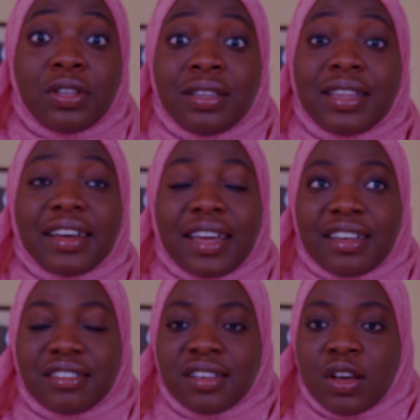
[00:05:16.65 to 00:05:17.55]
In that
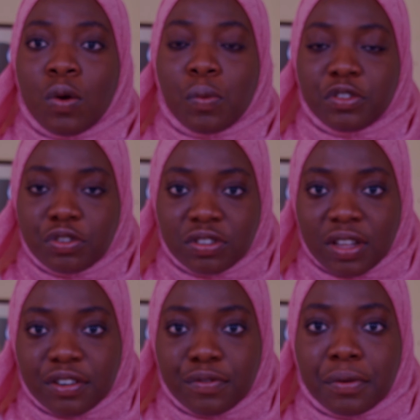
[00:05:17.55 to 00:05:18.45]
case, once you
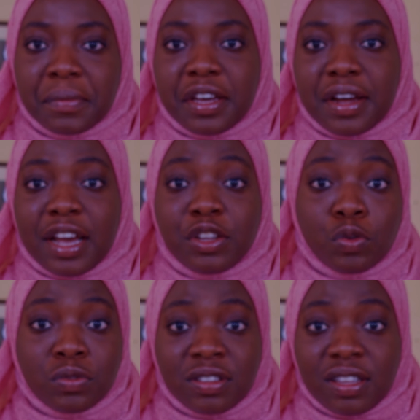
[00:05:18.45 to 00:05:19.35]
start from here and you
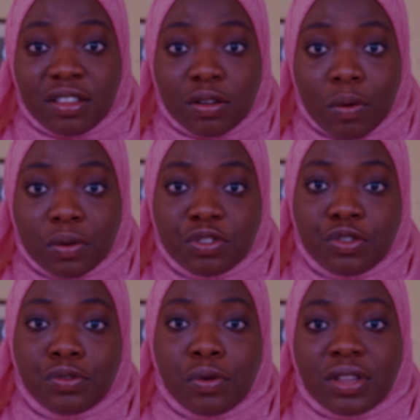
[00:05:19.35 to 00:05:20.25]
don't see the course,
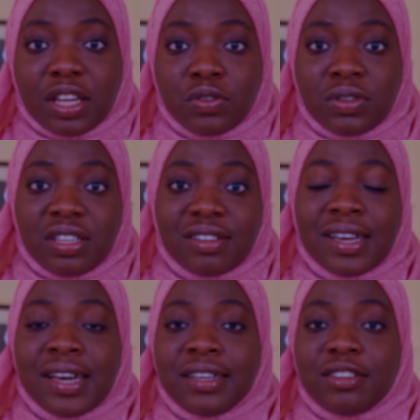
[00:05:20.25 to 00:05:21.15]
you know that you need
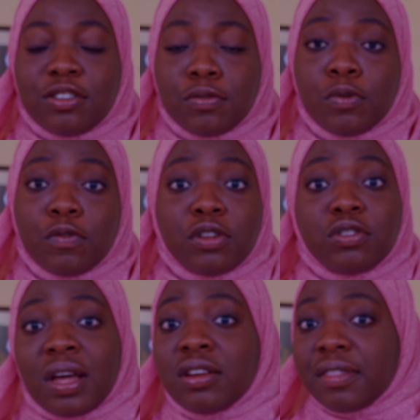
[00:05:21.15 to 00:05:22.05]
to move on
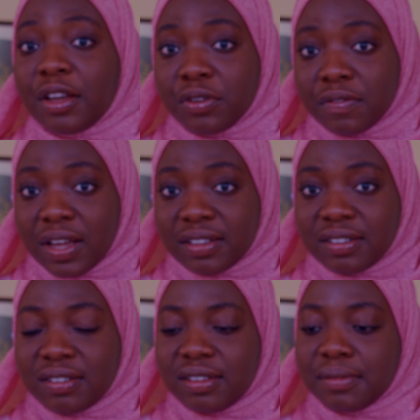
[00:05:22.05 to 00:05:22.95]
to another
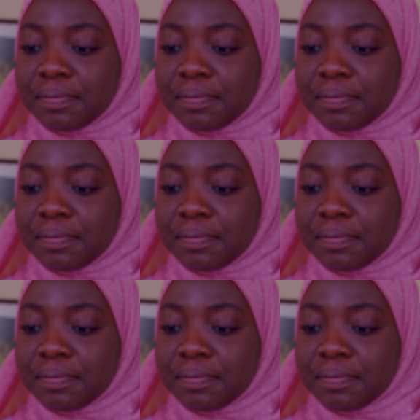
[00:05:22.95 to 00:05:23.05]
university.